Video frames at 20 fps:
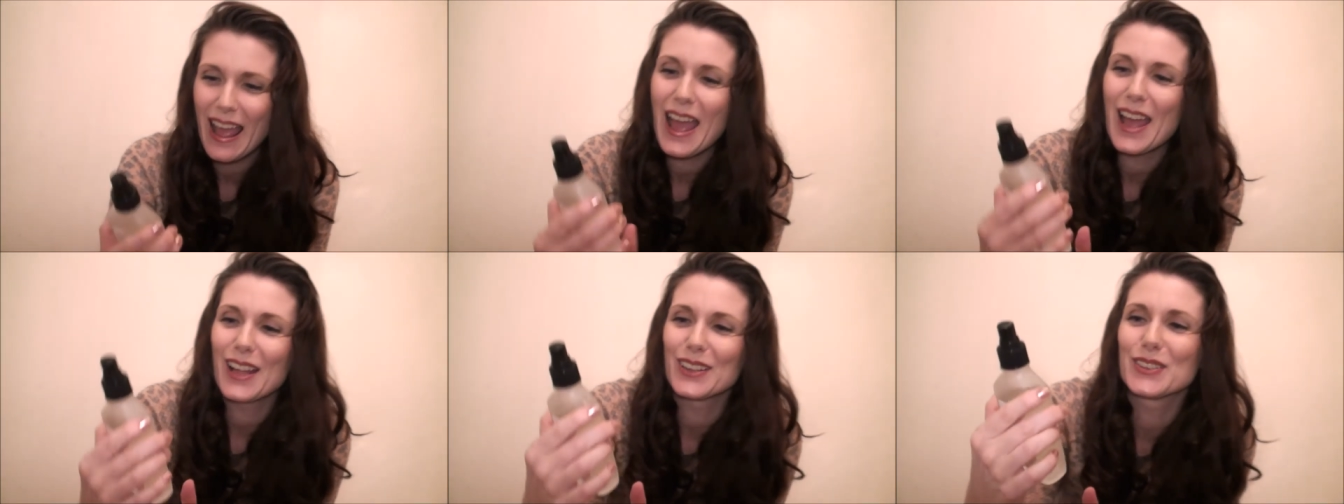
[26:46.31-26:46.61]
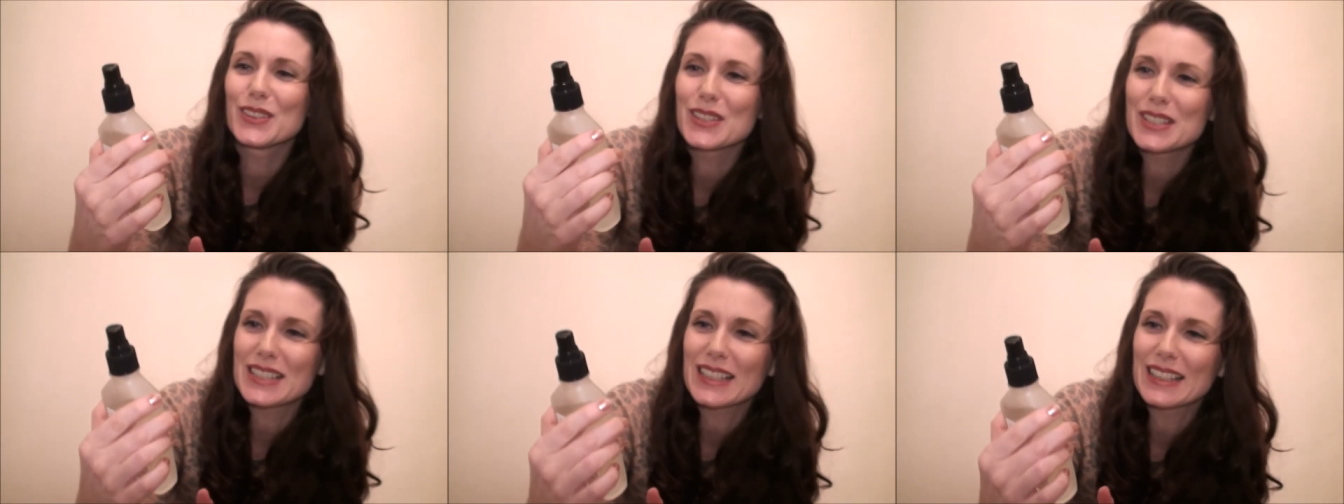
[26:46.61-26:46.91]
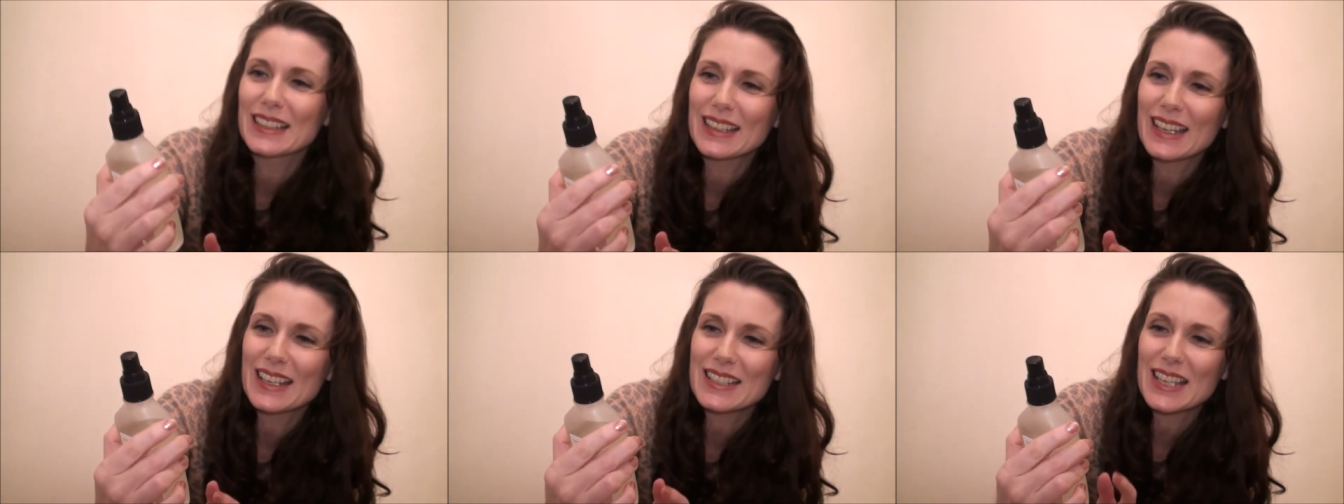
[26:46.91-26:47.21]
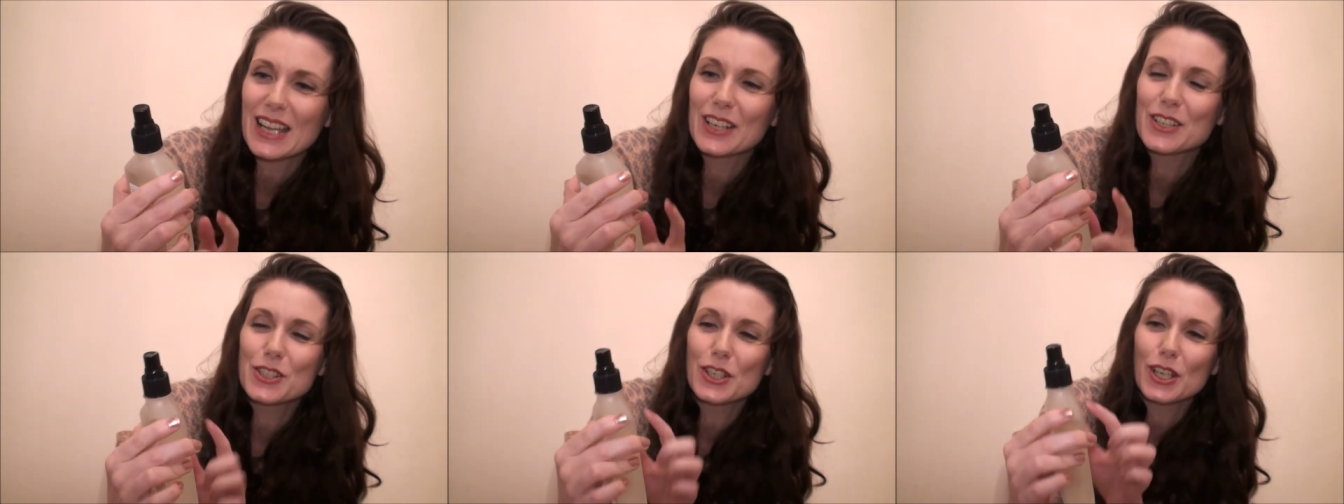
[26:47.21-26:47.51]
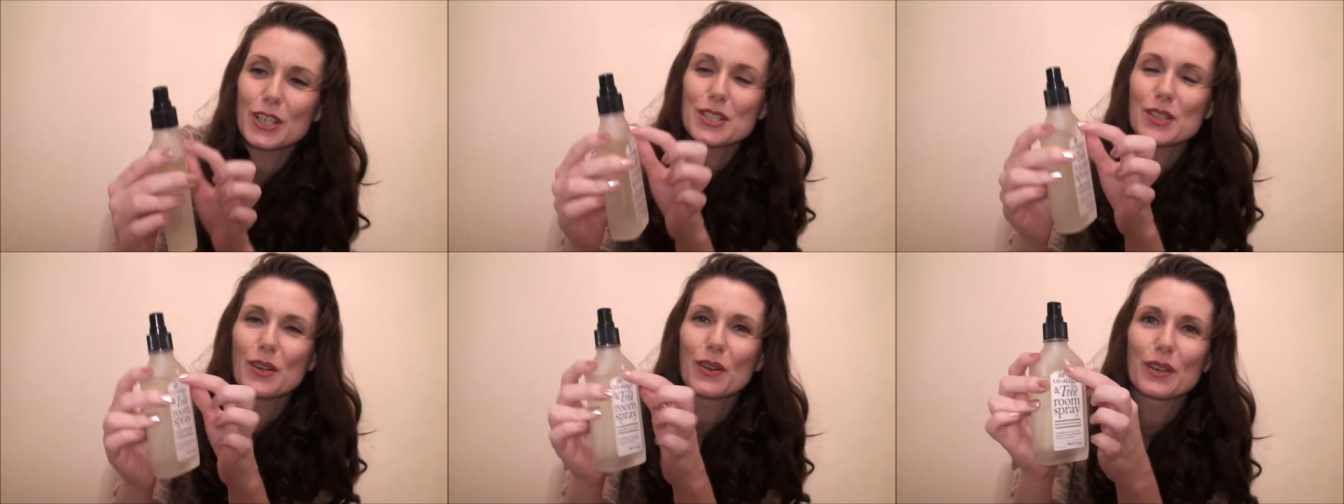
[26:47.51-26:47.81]
It looks like this. I
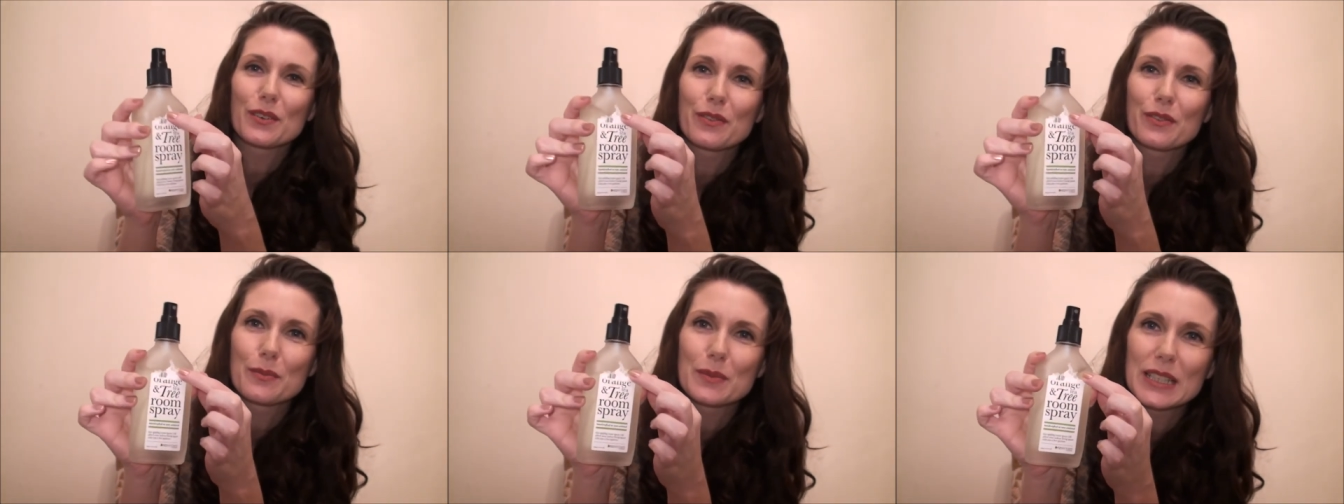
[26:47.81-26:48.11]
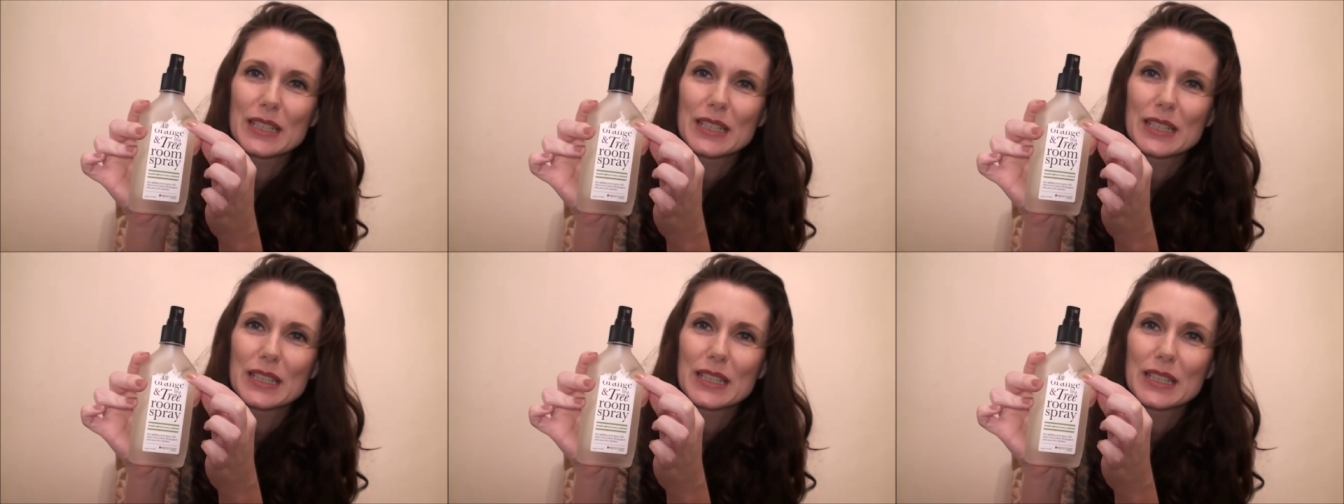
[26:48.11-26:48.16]
just got it from